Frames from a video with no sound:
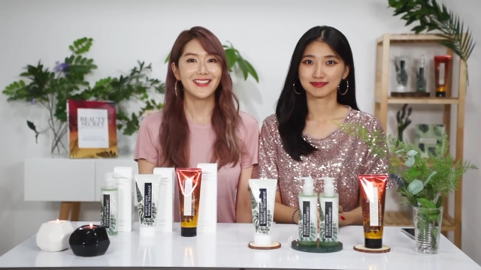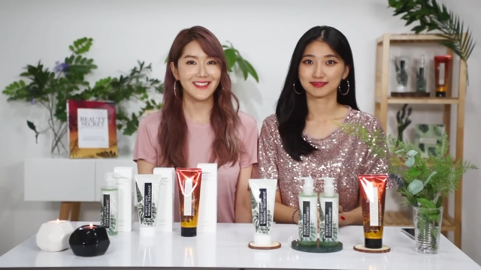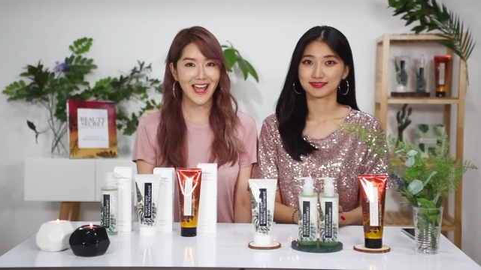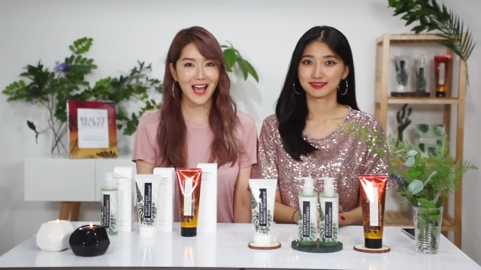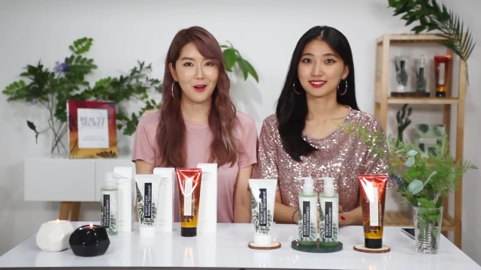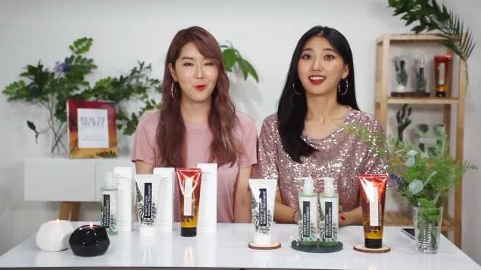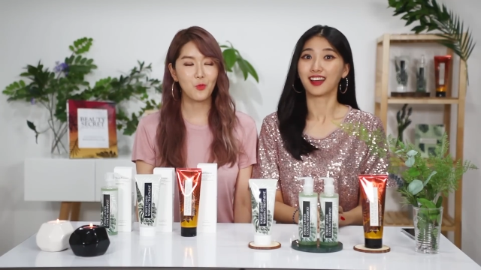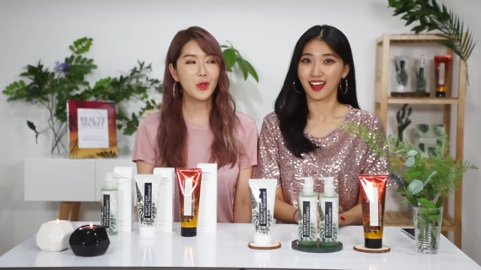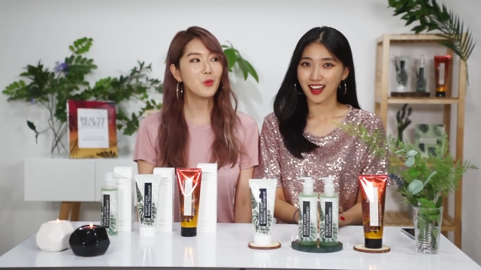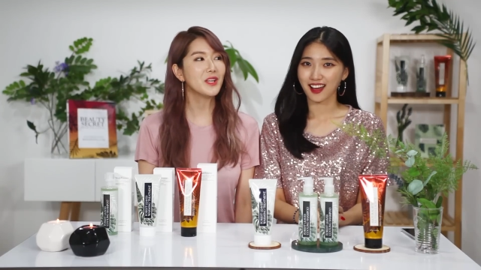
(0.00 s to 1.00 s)
Speaker 1: Now,
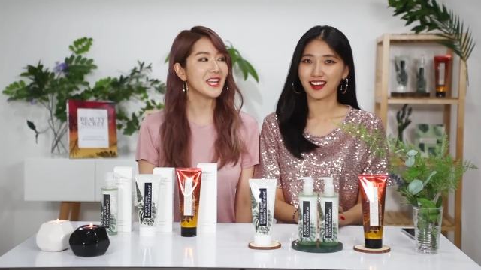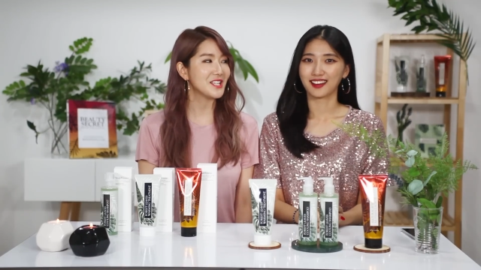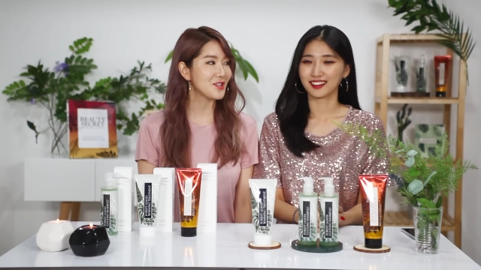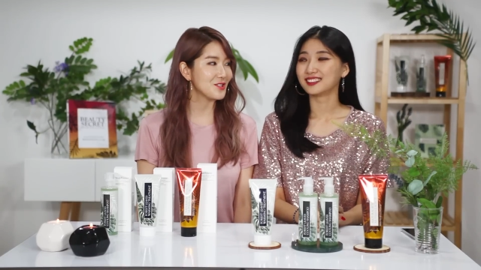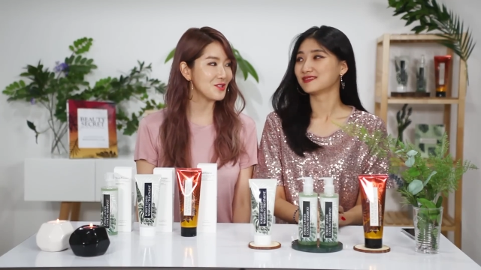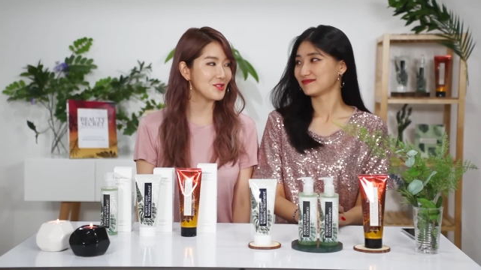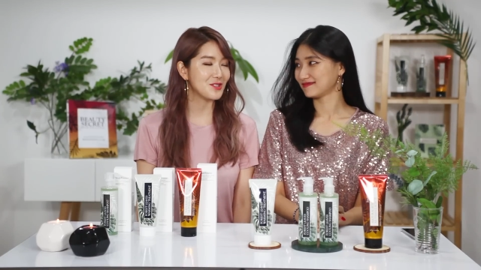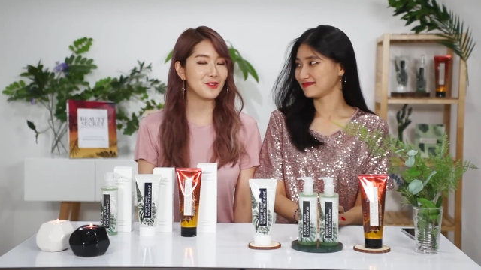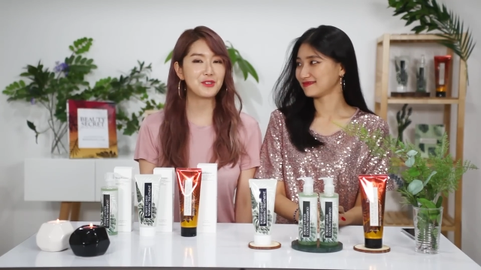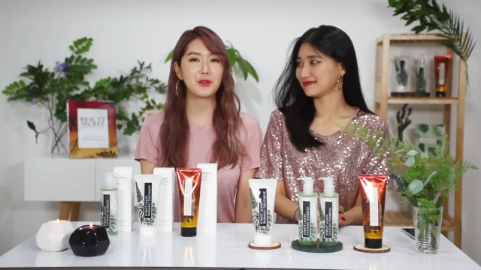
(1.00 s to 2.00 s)
we will introduce
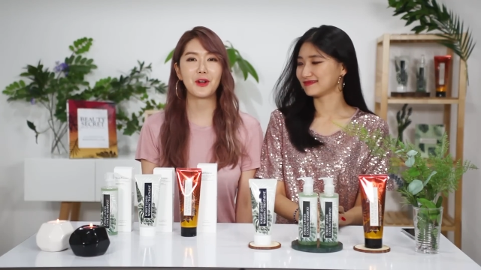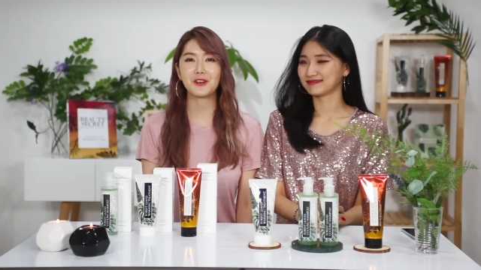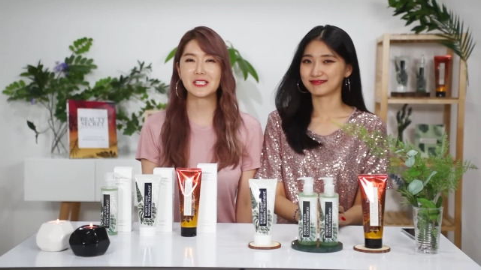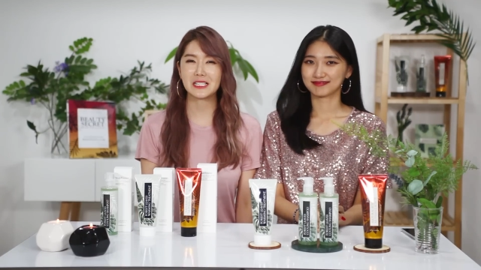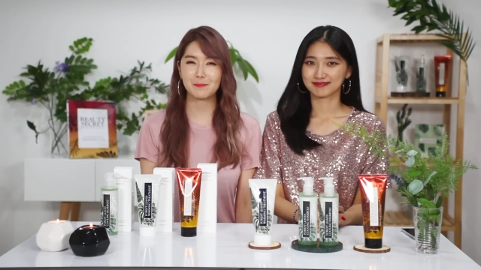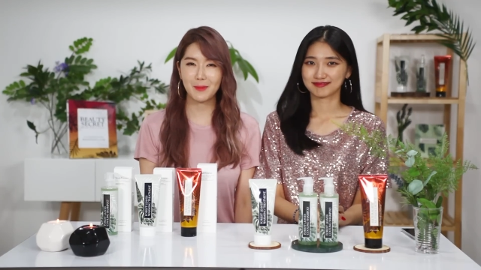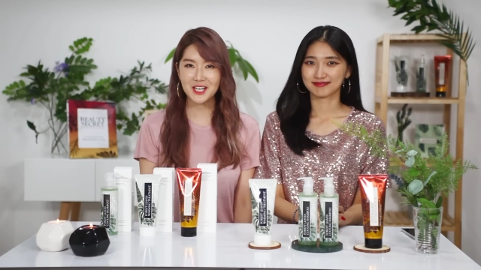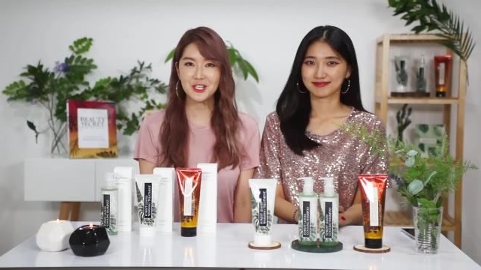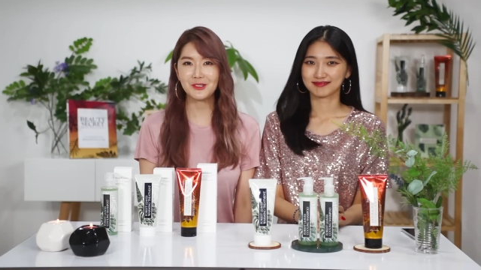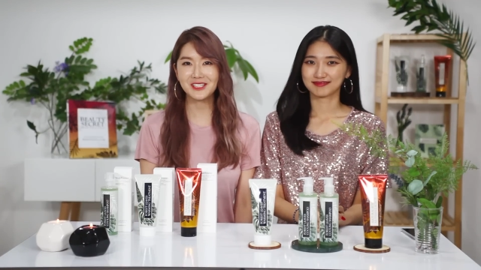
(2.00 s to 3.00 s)
you to our
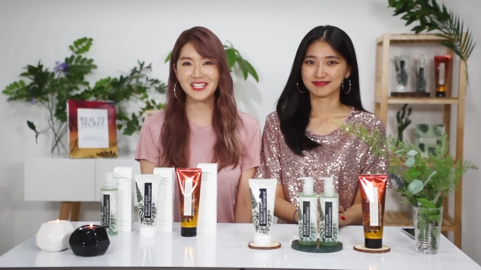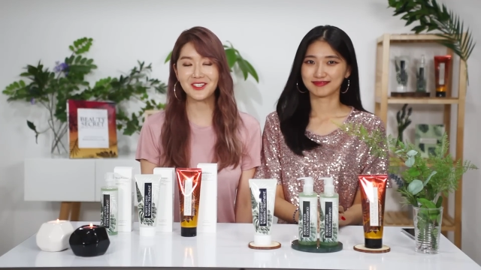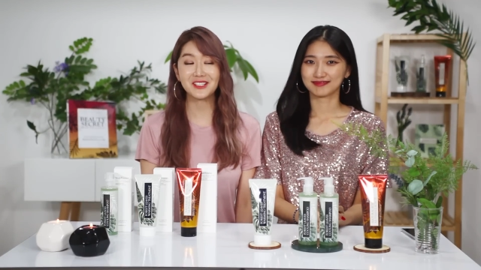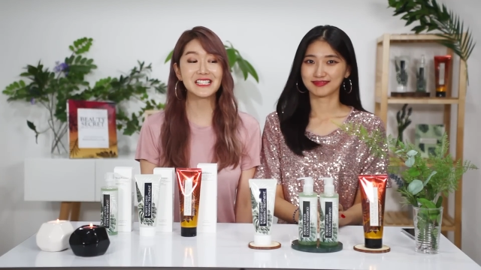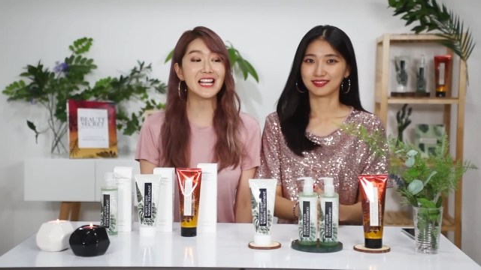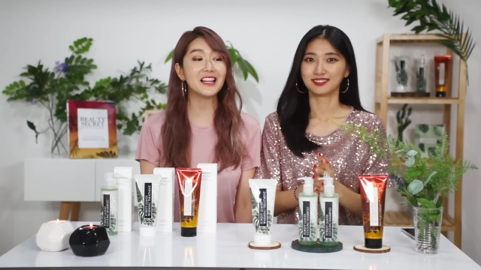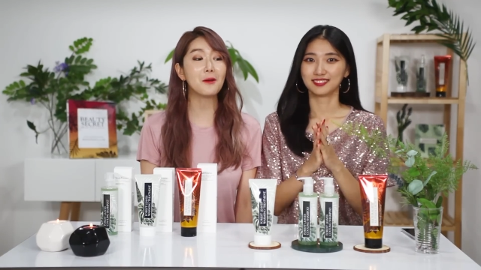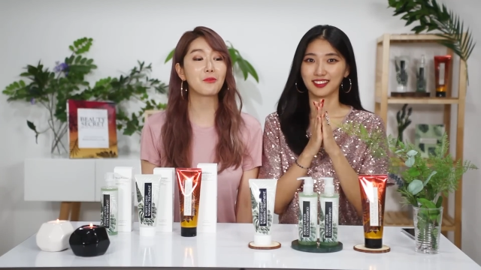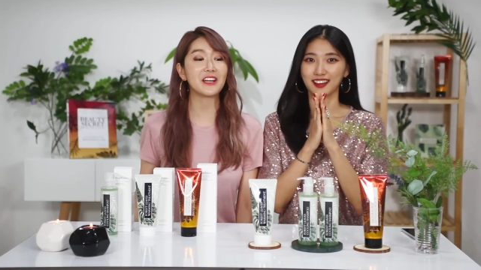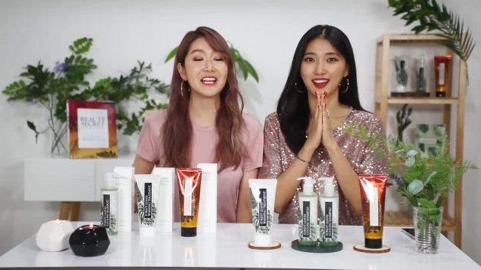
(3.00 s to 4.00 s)
special deal
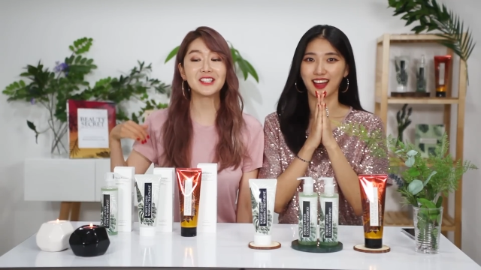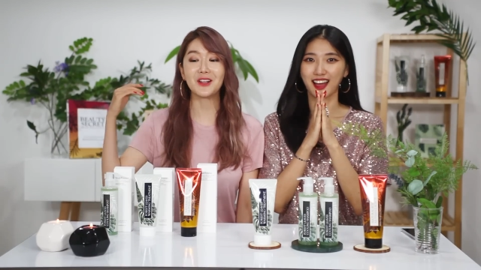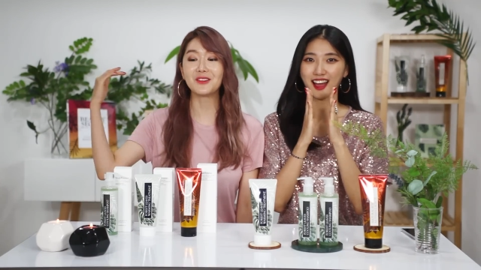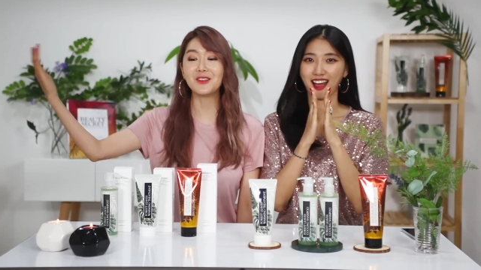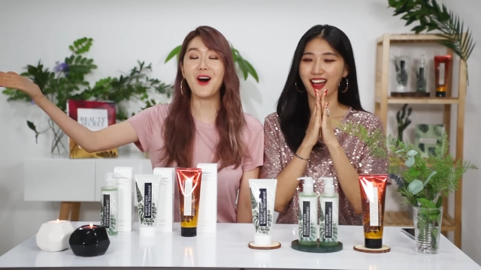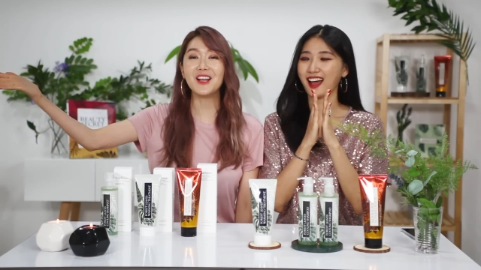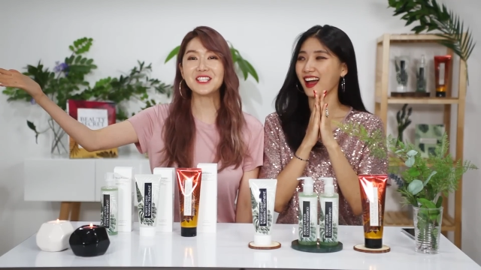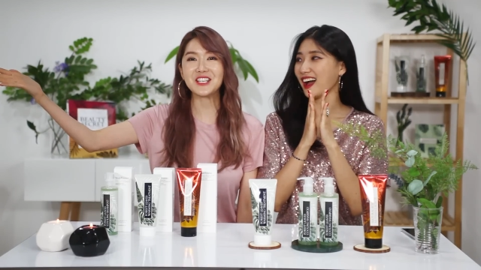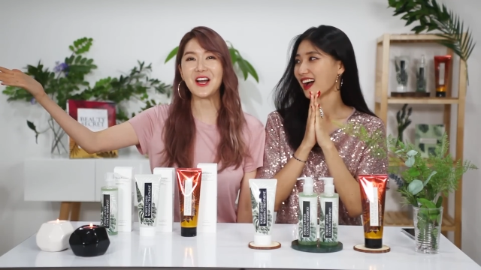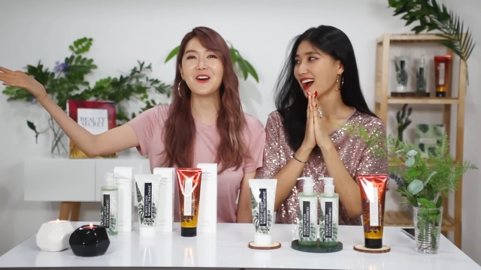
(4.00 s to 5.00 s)
celebrating the
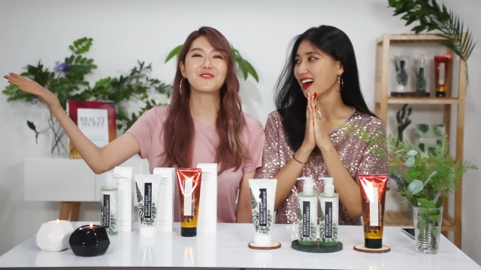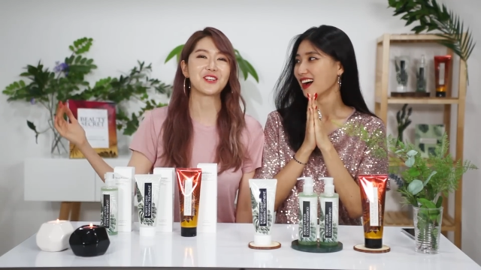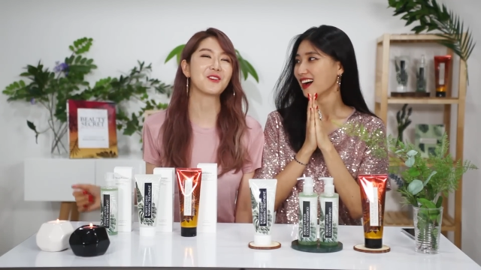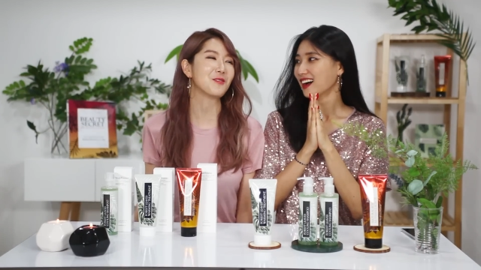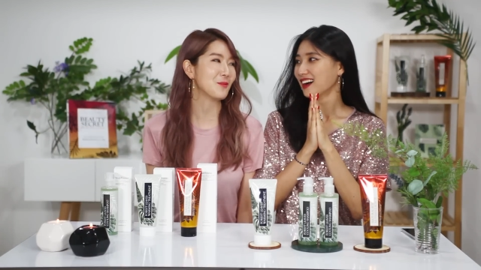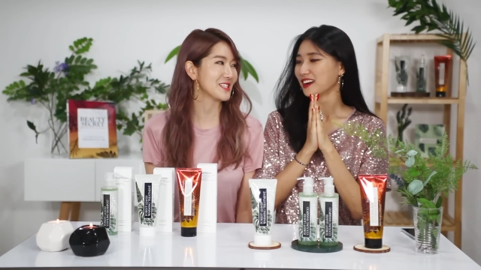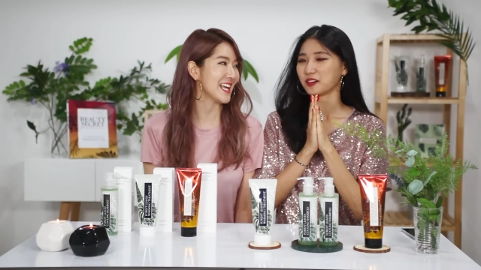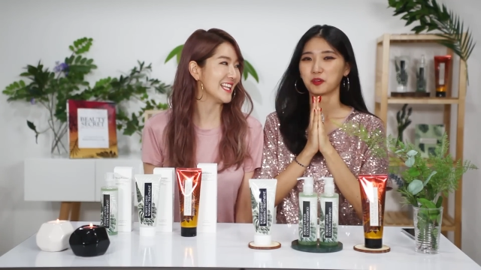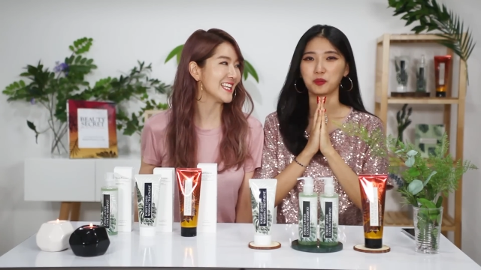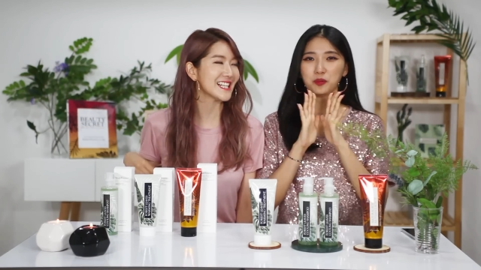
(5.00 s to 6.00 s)
launch of Jungle Botanics.